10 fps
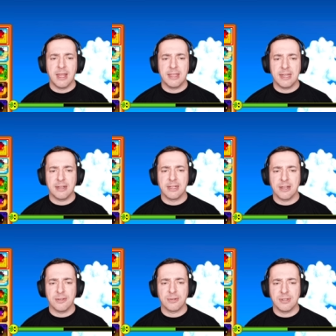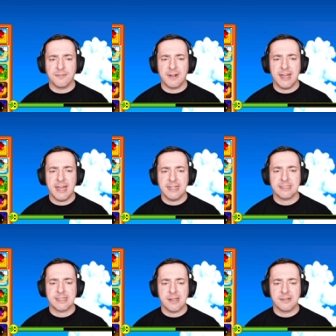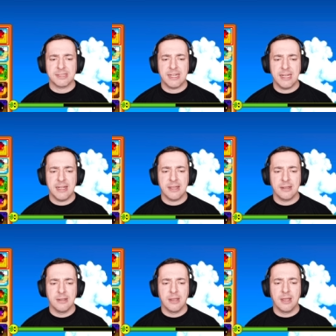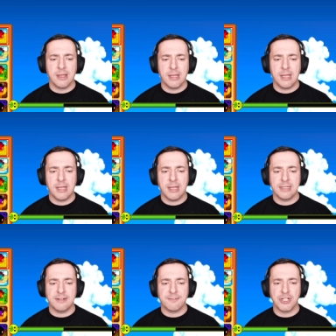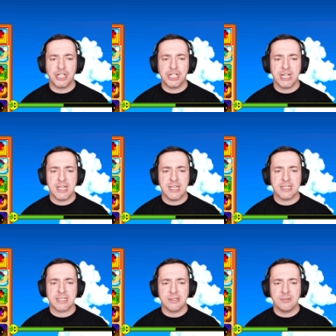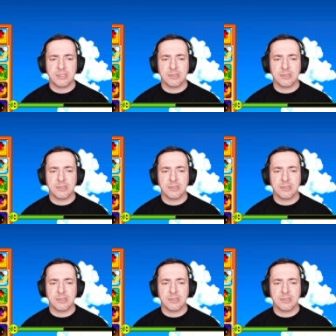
And then I can go through different hairstyles here, uh, different shirts and all